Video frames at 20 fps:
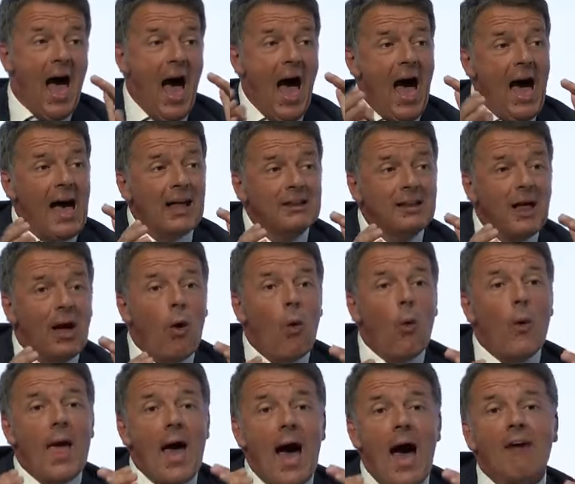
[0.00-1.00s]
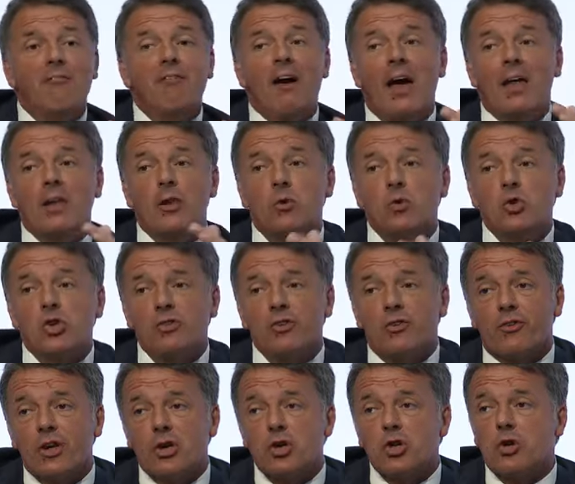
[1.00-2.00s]
And we have a new
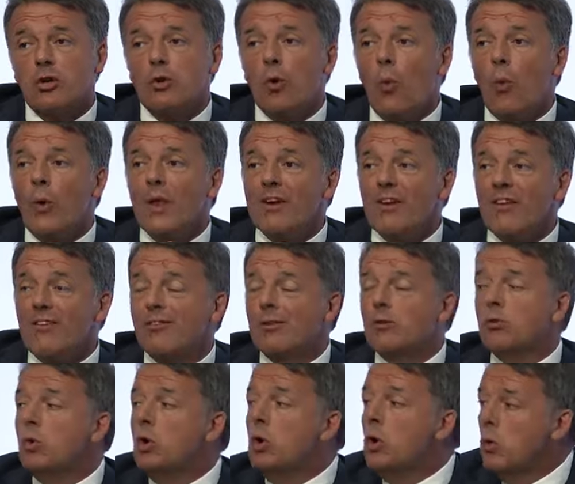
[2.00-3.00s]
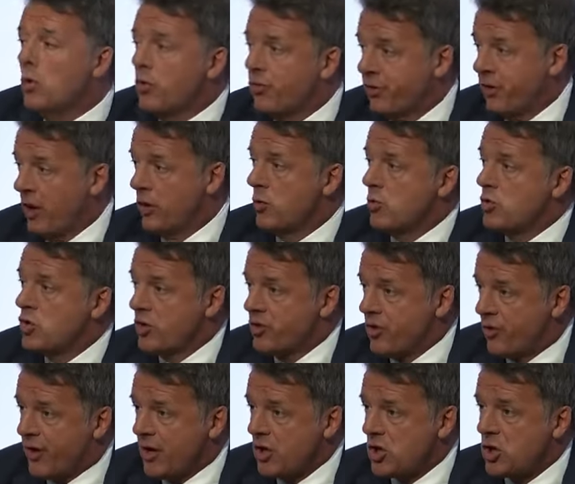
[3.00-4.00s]
generation. We risk to lose the new
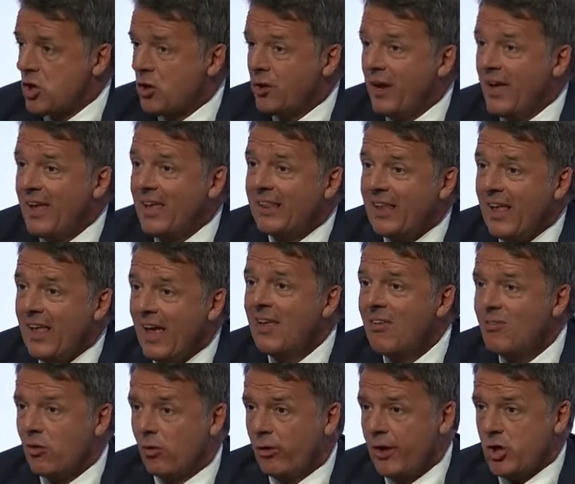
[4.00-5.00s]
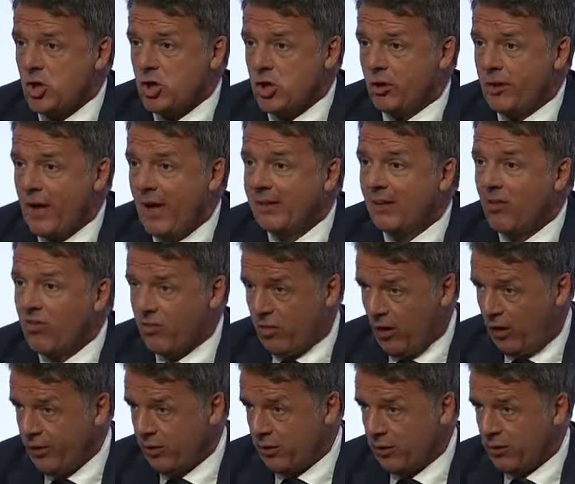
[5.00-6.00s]
generation in the isolation and the
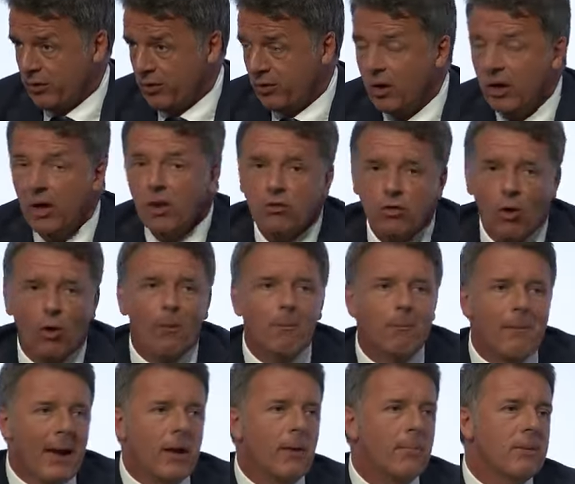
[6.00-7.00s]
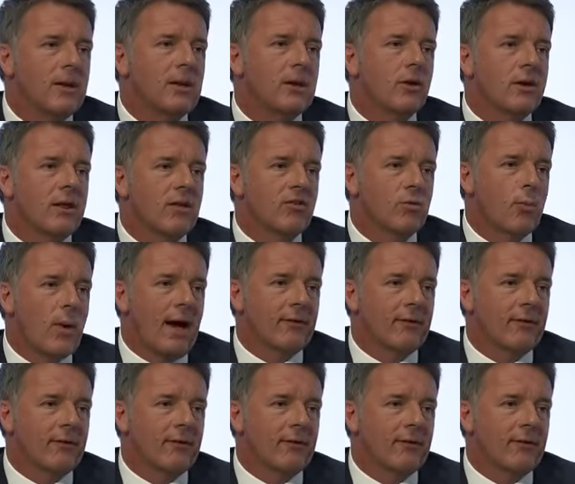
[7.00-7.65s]
solitude. So my opinion is we